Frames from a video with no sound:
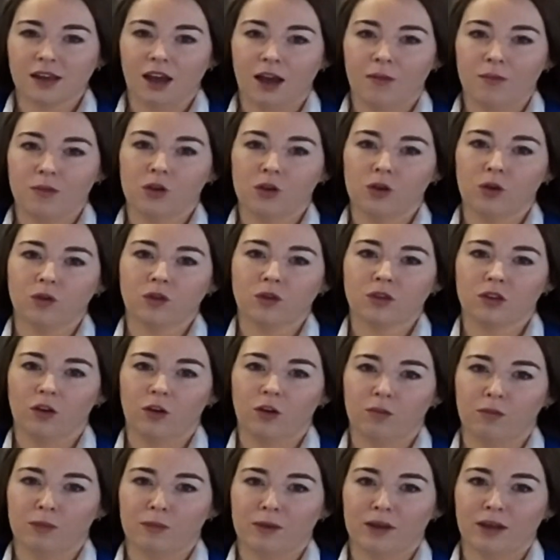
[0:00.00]
I'm your host,
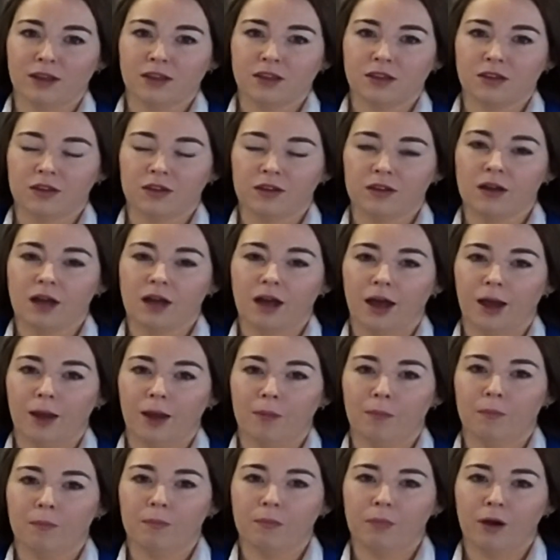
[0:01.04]
Lauren McMaster.
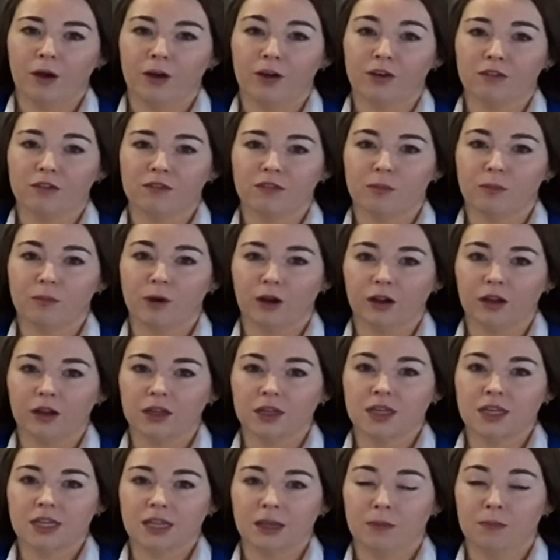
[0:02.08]
I'm part of the
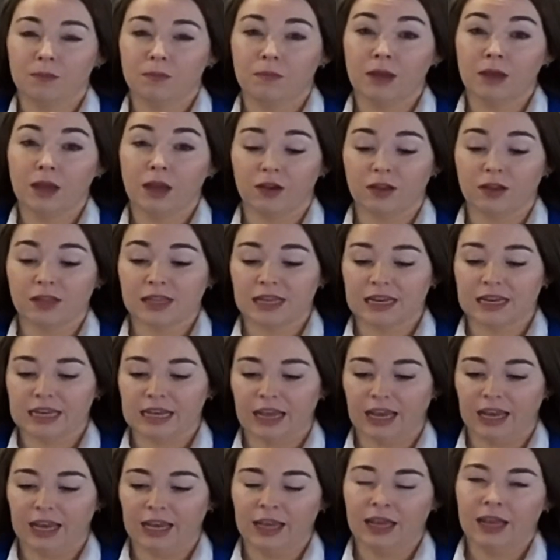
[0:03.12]
marketing team here at
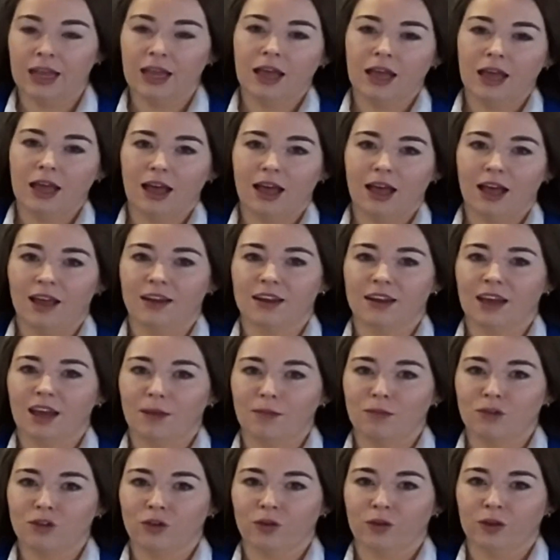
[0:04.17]
CDE, and
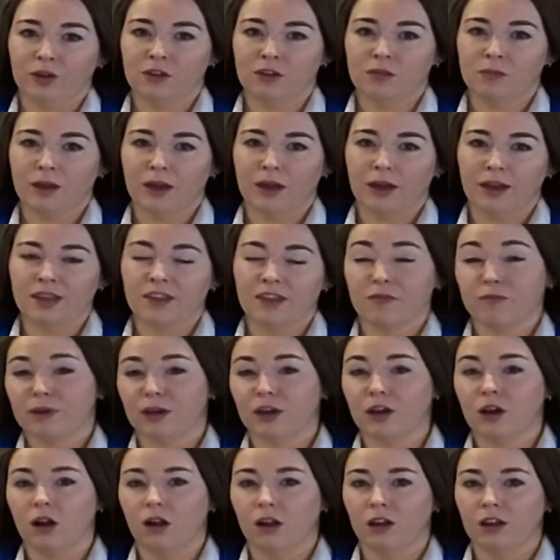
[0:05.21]
I'm joined by some of my
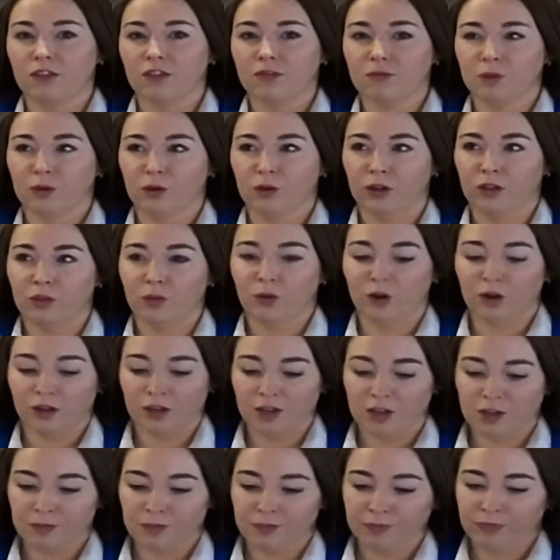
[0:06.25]
colleagues from around the
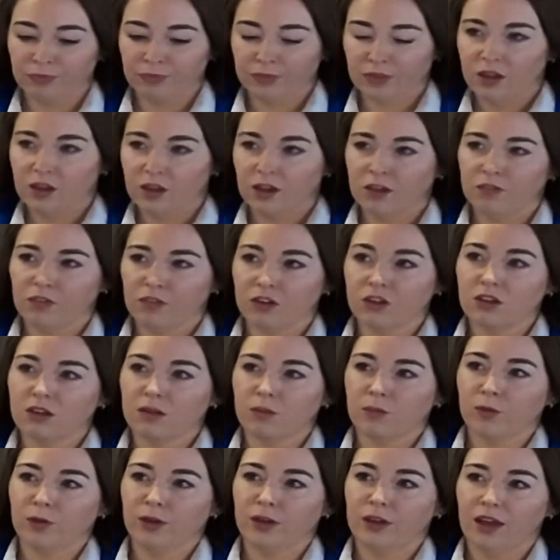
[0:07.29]
world. First
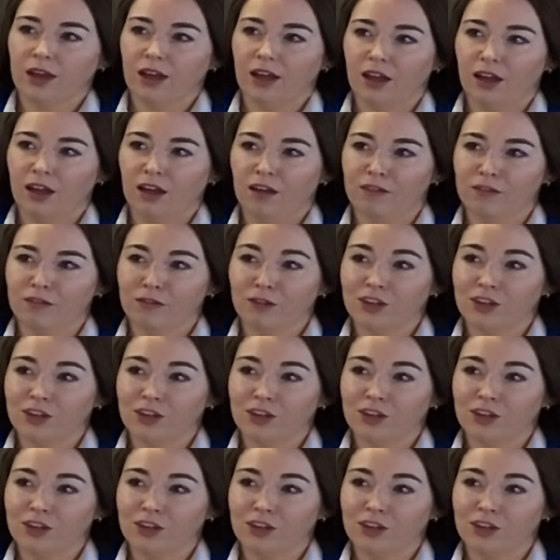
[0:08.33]
up, we have